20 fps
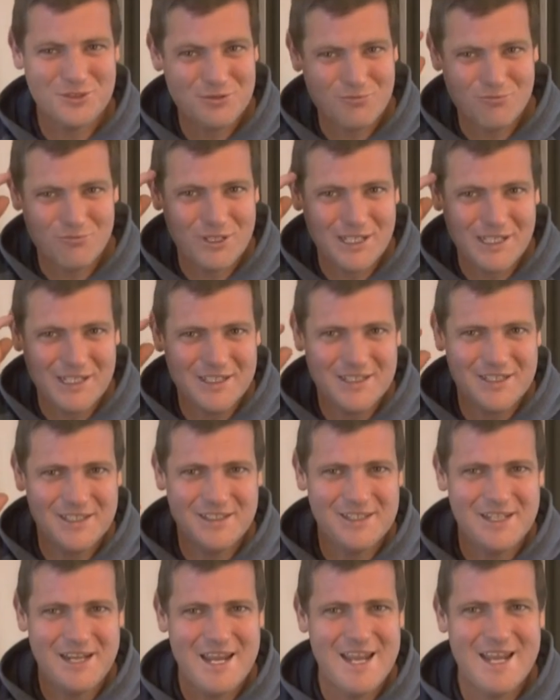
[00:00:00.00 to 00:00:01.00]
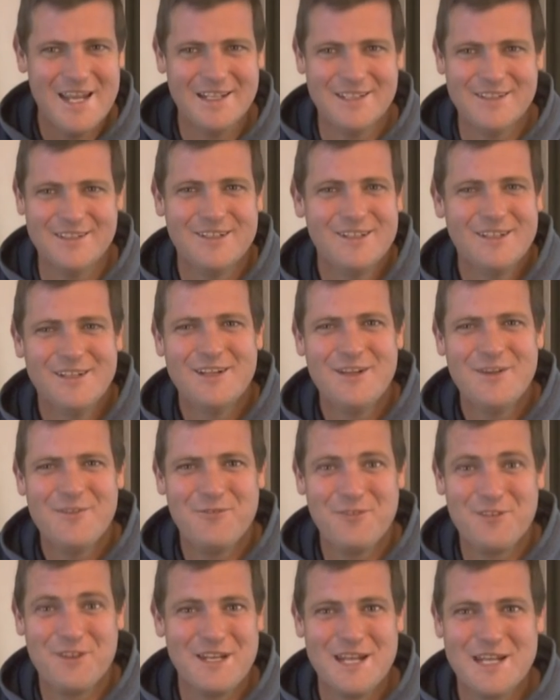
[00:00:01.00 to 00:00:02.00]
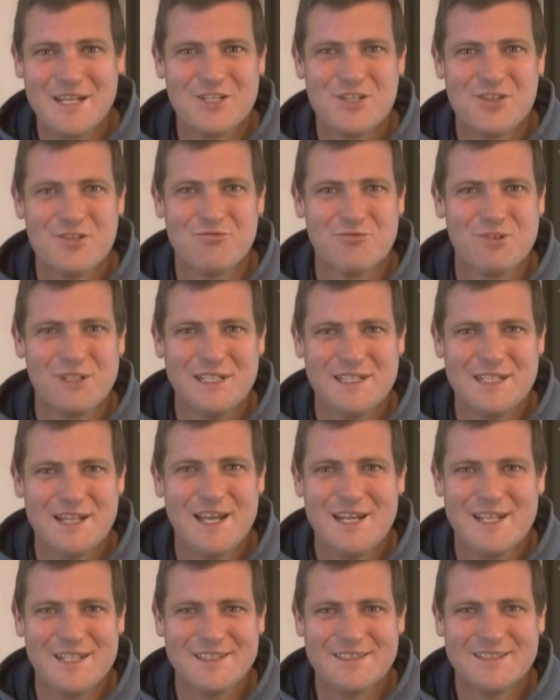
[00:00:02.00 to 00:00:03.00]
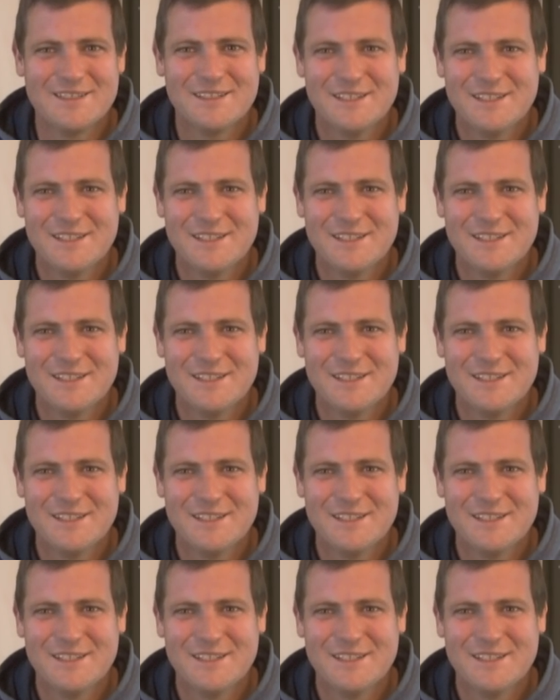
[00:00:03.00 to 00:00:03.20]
ringing in your head for the next 3 days.